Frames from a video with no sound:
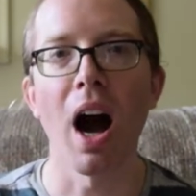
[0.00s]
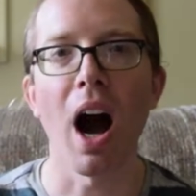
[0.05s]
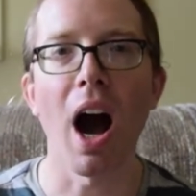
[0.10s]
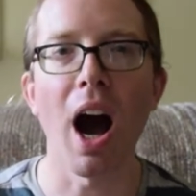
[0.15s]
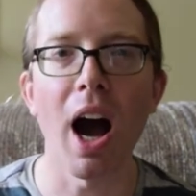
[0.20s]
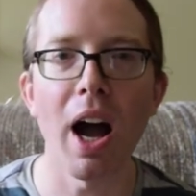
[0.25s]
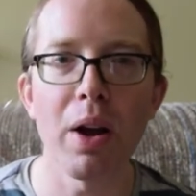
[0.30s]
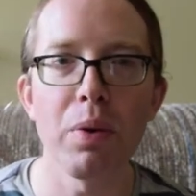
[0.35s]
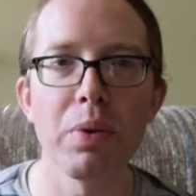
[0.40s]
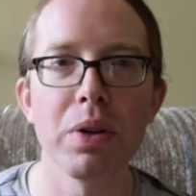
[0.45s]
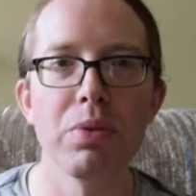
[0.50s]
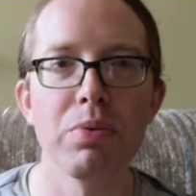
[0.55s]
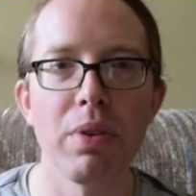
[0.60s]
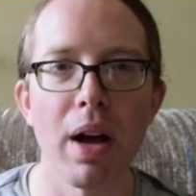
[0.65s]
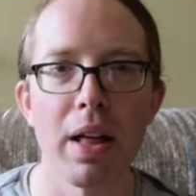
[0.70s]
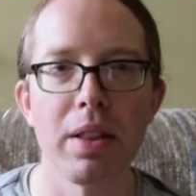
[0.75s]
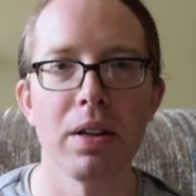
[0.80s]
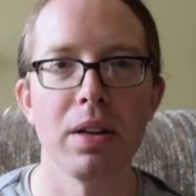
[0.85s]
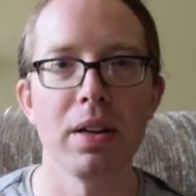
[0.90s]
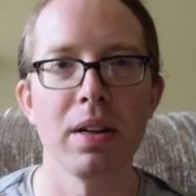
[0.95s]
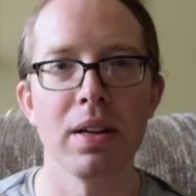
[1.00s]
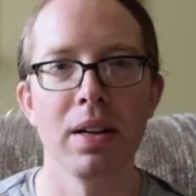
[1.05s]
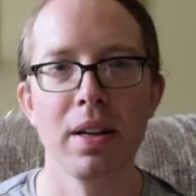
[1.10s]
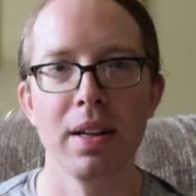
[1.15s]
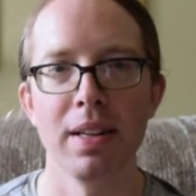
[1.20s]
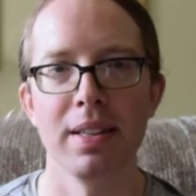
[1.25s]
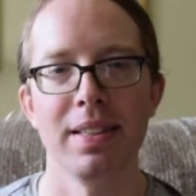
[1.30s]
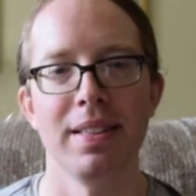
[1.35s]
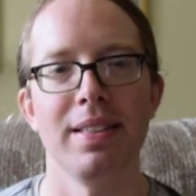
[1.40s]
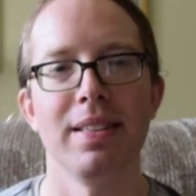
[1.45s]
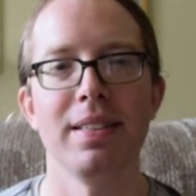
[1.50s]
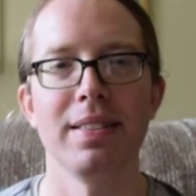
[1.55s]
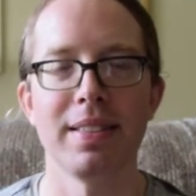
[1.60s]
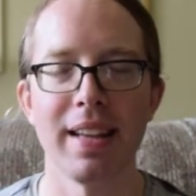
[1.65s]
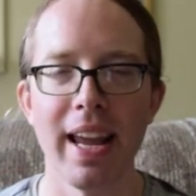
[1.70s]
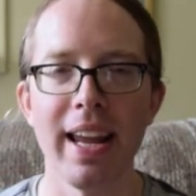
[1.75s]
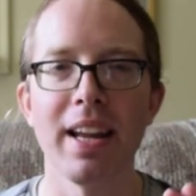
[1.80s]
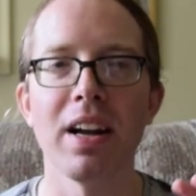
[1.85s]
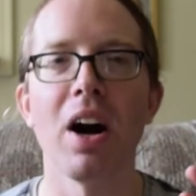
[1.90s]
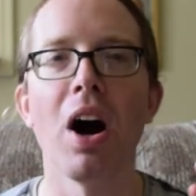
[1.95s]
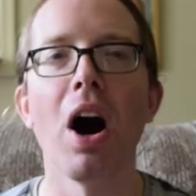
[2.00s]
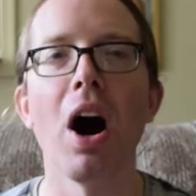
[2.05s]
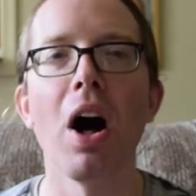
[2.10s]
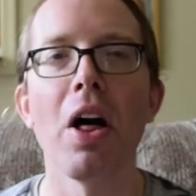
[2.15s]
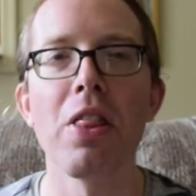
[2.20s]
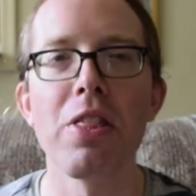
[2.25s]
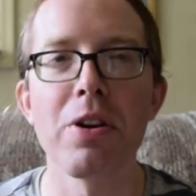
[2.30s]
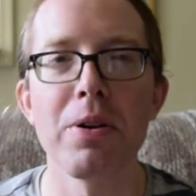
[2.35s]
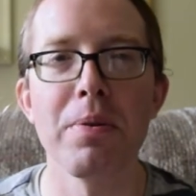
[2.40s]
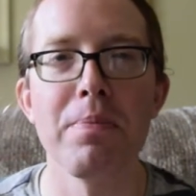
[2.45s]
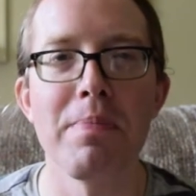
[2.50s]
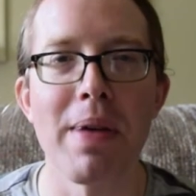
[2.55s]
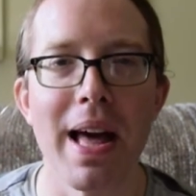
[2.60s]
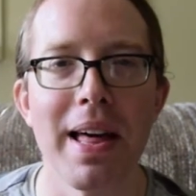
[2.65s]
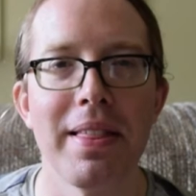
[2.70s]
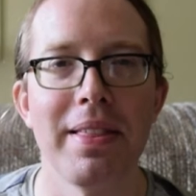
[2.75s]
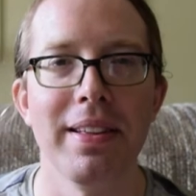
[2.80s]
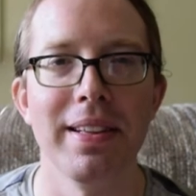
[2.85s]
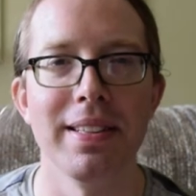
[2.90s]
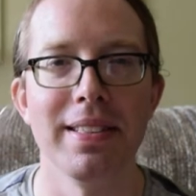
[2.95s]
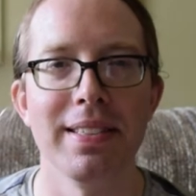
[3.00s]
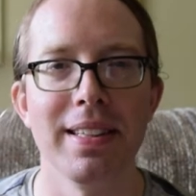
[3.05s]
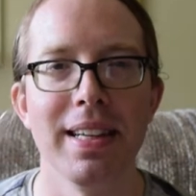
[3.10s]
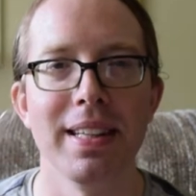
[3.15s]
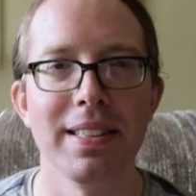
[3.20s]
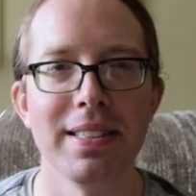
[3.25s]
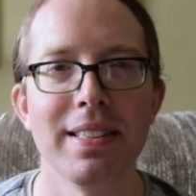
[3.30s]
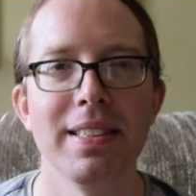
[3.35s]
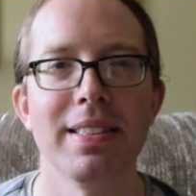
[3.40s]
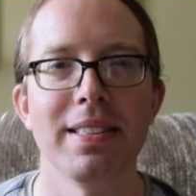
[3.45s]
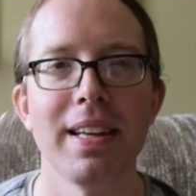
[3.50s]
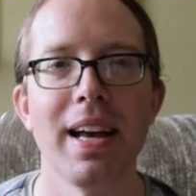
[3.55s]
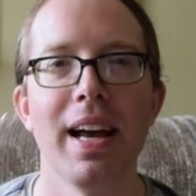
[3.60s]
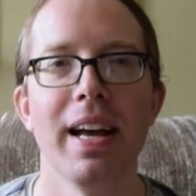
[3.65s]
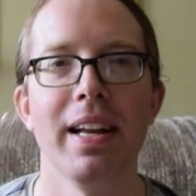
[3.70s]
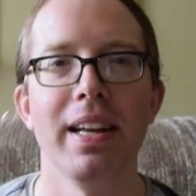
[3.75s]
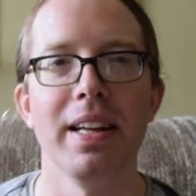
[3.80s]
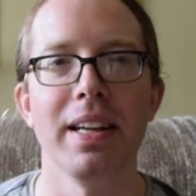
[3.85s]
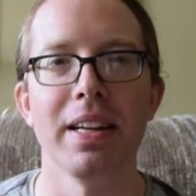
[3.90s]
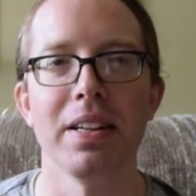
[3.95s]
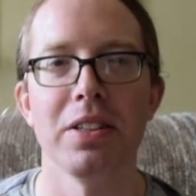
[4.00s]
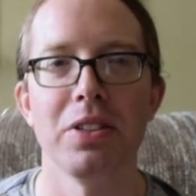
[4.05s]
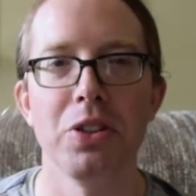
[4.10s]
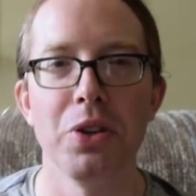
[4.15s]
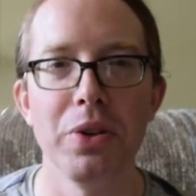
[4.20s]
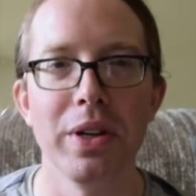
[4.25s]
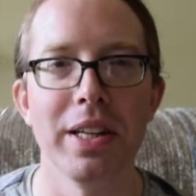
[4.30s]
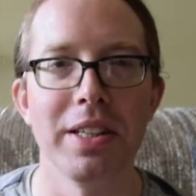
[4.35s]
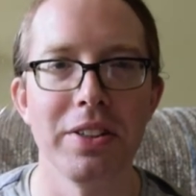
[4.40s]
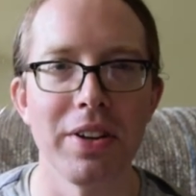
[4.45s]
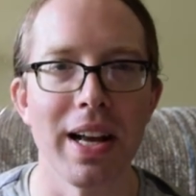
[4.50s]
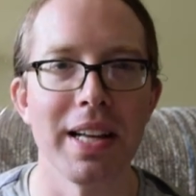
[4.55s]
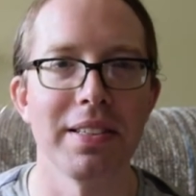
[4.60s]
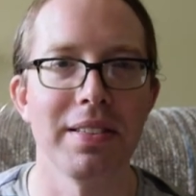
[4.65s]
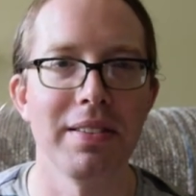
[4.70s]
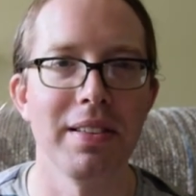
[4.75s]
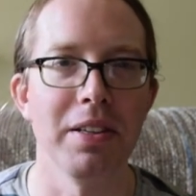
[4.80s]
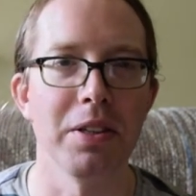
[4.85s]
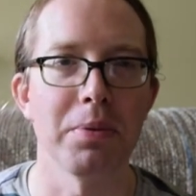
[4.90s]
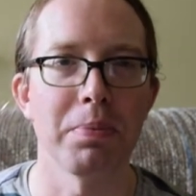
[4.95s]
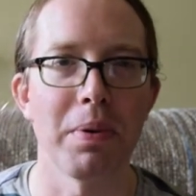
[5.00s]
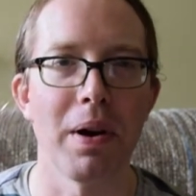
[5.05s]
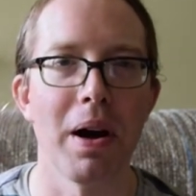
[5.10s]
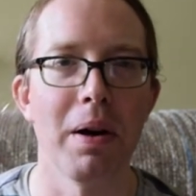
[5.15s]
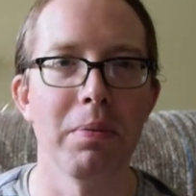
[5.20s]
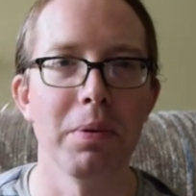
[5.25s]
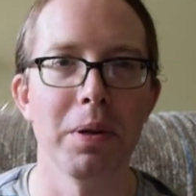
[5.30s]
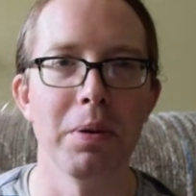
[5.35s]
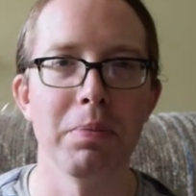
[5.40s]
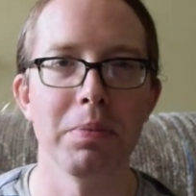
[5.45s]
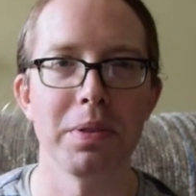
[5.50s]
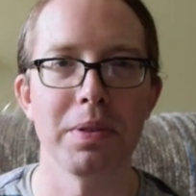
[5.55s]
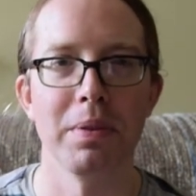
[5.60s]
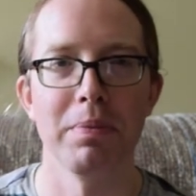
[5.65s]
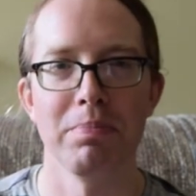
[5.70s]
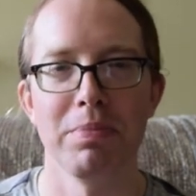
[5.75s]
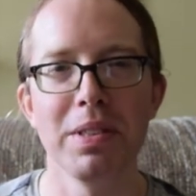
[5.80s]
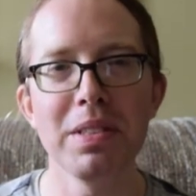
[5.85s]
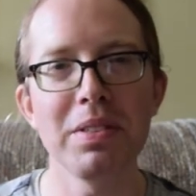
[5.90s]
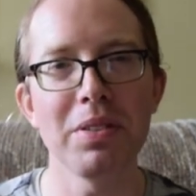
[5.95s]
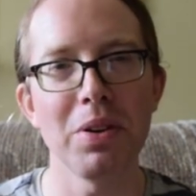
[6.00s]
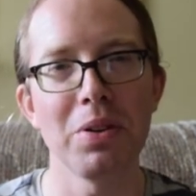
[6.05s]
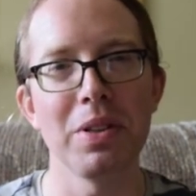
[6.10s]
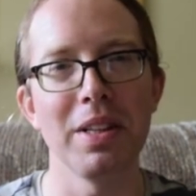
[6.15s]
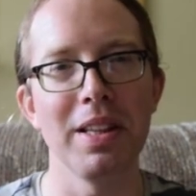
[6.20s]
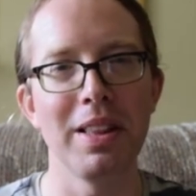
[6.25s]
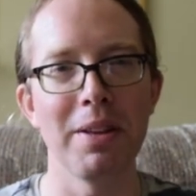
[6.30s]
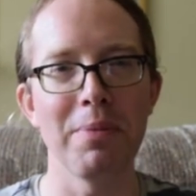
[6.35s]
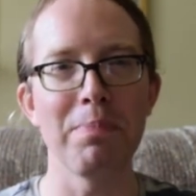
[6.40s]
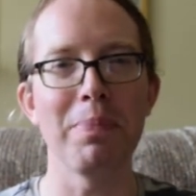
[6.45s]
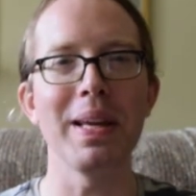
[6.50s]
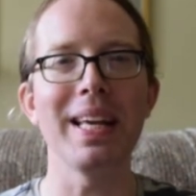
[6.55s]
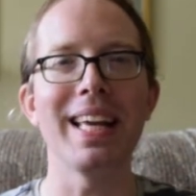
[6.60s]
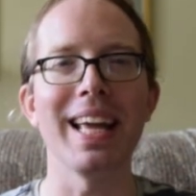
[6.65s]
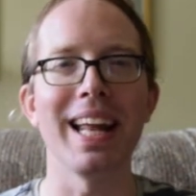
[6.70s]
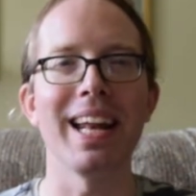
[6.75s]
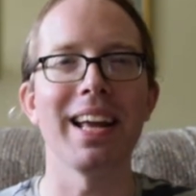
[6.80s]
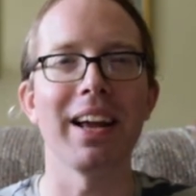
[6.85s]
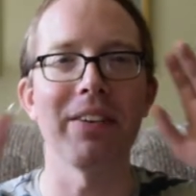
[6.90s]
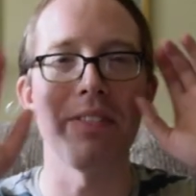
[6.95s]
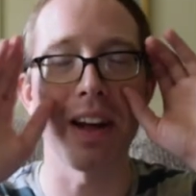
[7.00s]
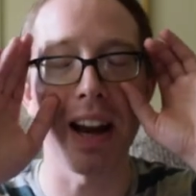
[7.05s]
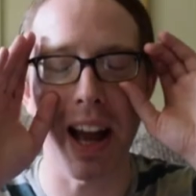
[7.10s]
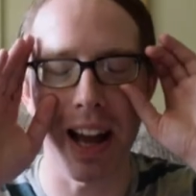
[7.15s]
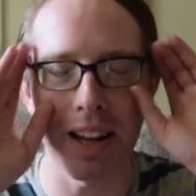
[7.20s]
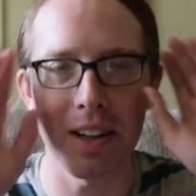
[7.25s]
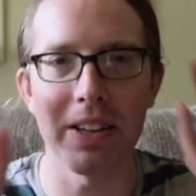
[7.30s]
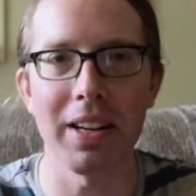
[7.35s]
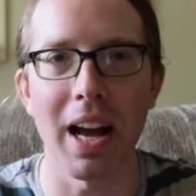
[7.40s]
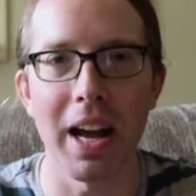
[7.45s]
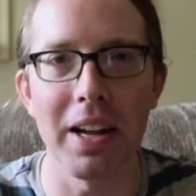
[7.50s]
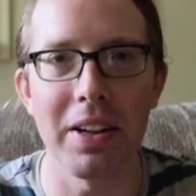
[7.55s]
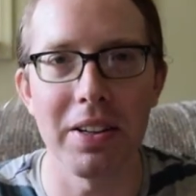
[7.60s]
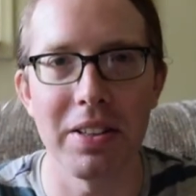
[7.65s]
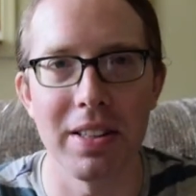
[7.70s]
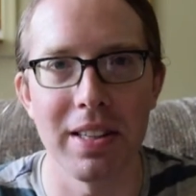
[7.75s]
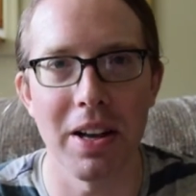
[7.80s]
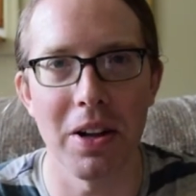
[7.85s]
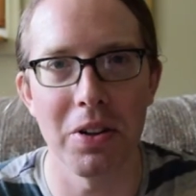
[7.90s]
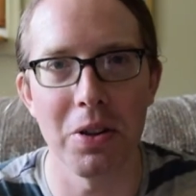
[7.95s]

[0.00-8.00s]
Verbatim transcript: I would rather take other methods in society to address these problems. This is only the beginning of it. I could, I could tell